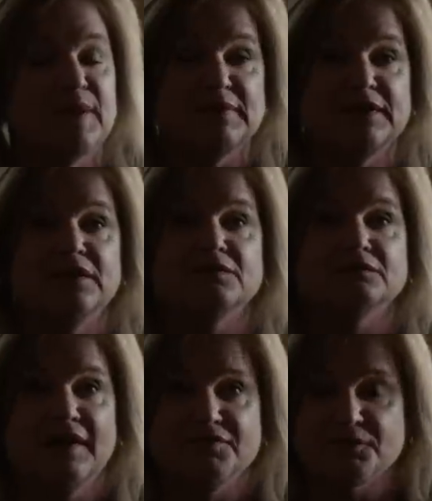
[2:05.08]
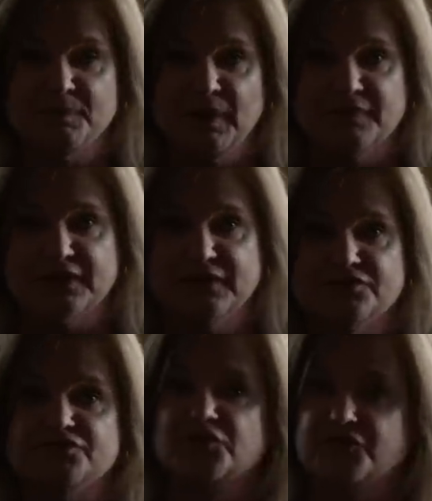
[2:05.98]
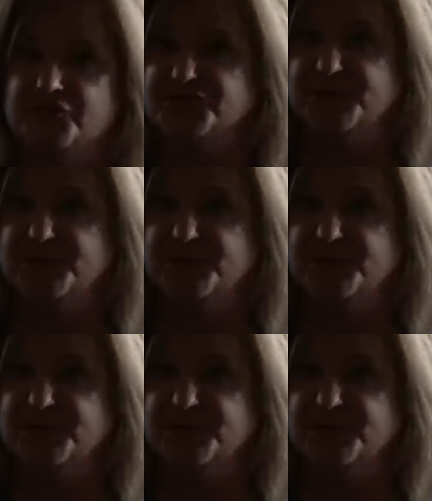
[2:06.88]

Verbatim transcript: women left the Republicans, voted for